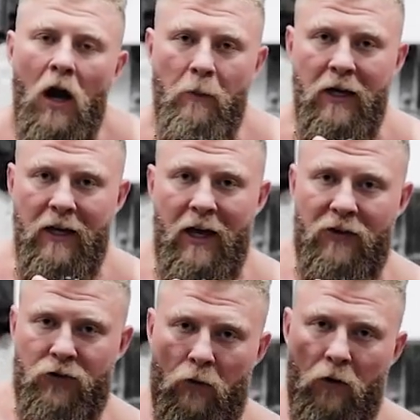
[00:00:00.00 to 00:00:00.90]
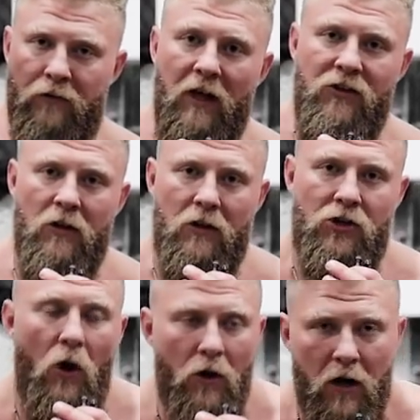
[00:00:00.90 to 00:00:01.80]
I'm getting external rotation of the
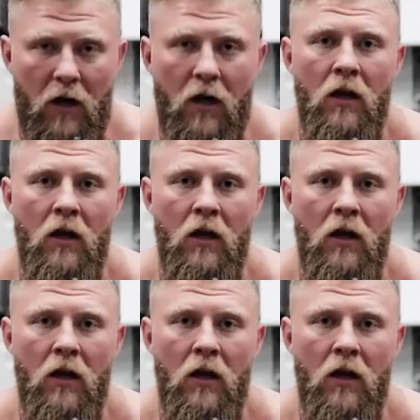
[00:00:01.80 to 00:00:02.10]
shoulder,